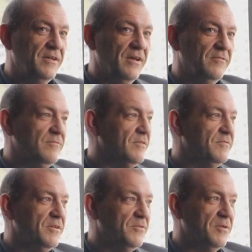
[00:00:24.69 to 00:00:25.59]
10,
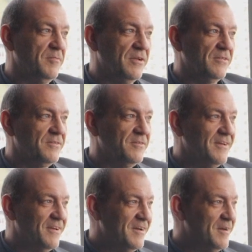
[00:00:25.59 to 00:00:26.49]
15, 20 minutes.
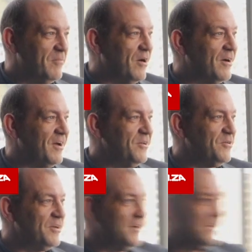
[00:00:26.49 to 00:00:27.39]
Mark, how you doing?